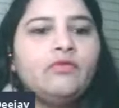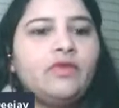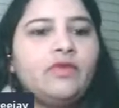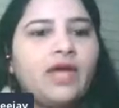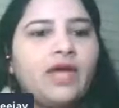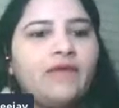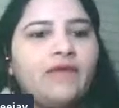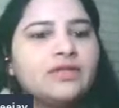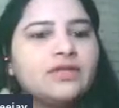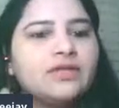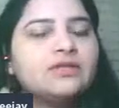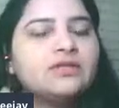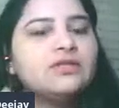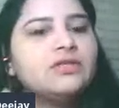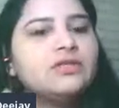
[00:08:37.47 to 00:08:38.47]
We have
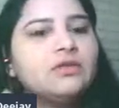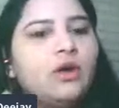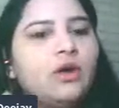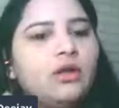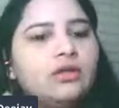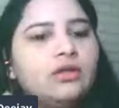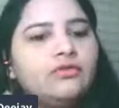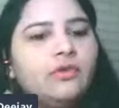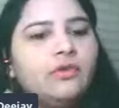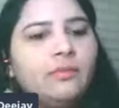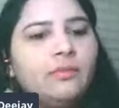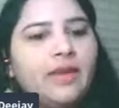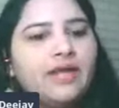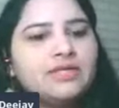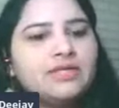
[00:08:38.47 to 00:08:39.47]
discussed all the
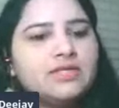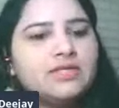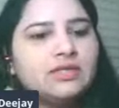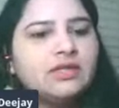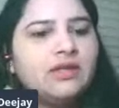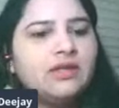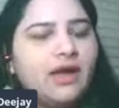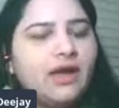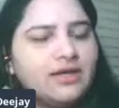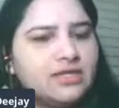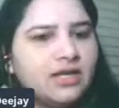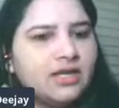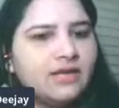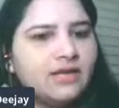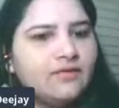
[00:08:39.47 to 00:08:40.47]
formats in the
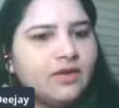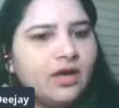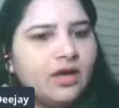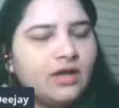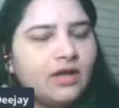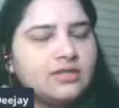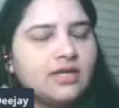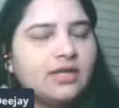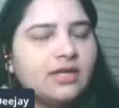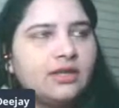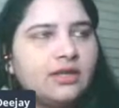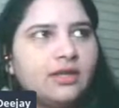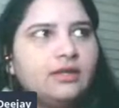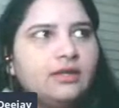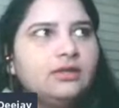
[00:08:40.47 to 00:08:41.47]
last live class, I
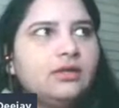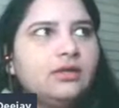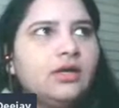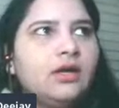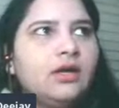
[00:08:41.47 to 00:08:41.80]
think.